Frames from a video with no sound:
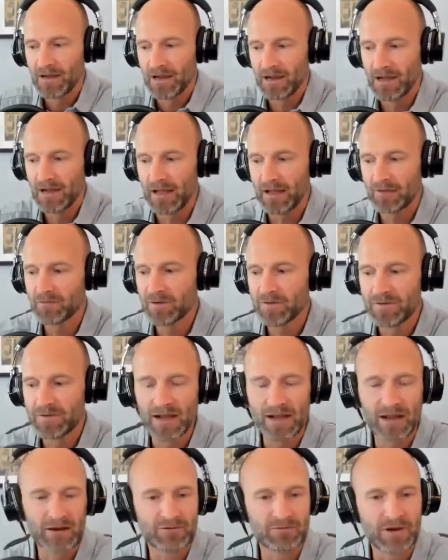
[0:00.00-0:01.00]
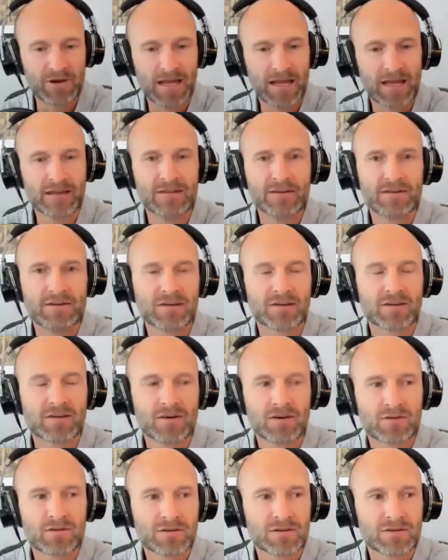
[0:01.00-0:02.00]
Everything I read, the
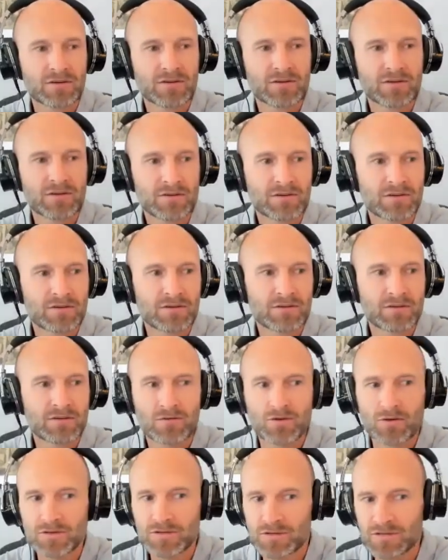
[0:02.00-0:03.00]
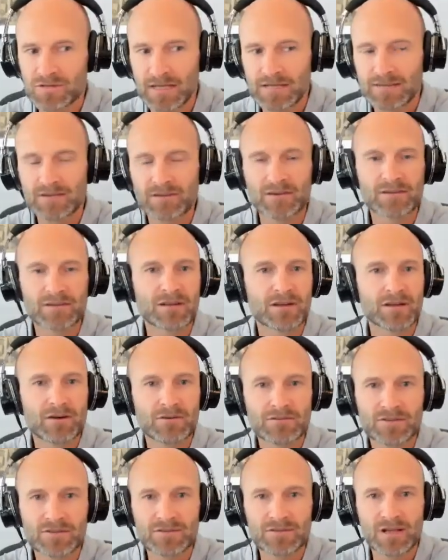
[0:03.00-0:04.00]
courses I took, the
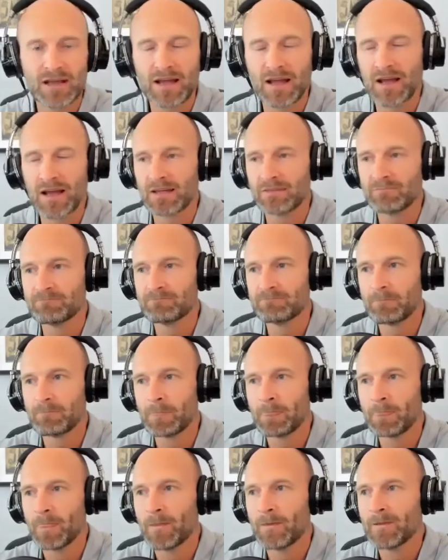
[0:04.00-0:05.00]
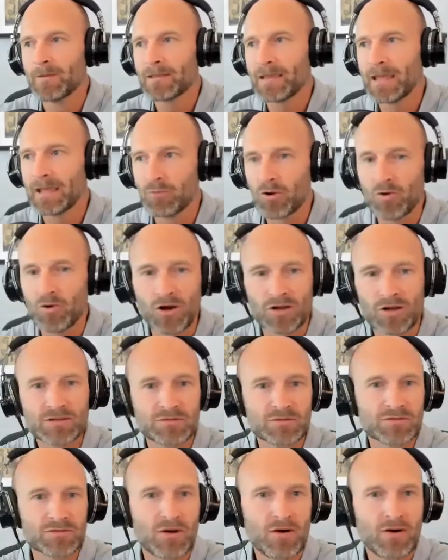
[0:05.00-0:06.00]
coaches I came across,
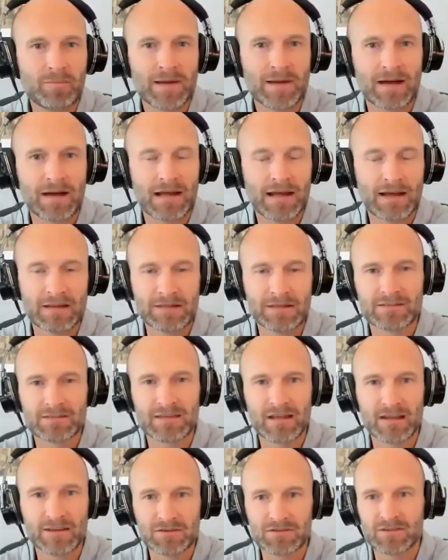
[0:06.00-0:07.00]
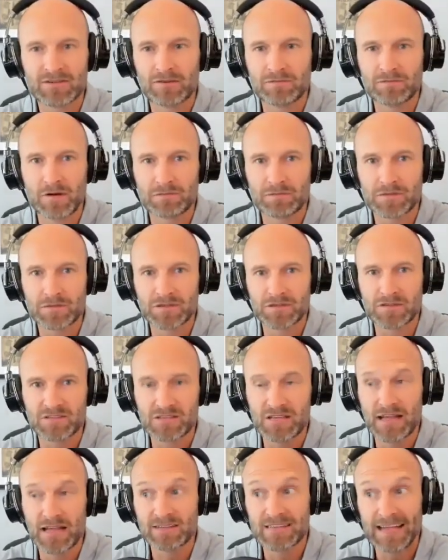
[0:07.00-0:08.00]
it was all about how do you set yourself up for
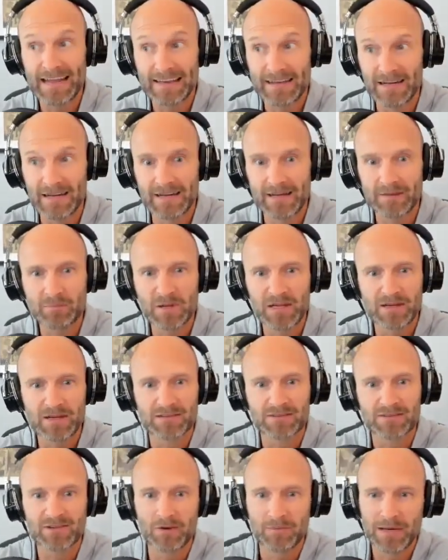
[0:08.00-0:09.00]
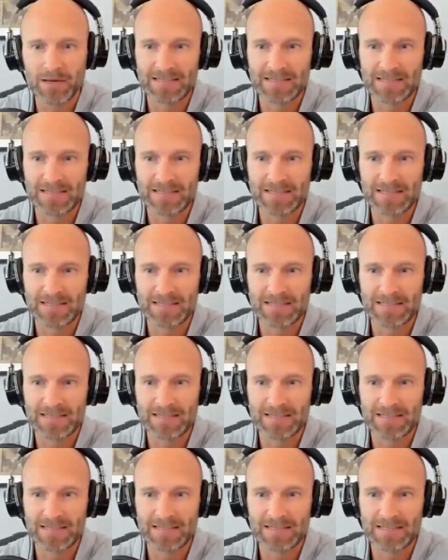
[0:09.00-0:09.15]
success at night, because so many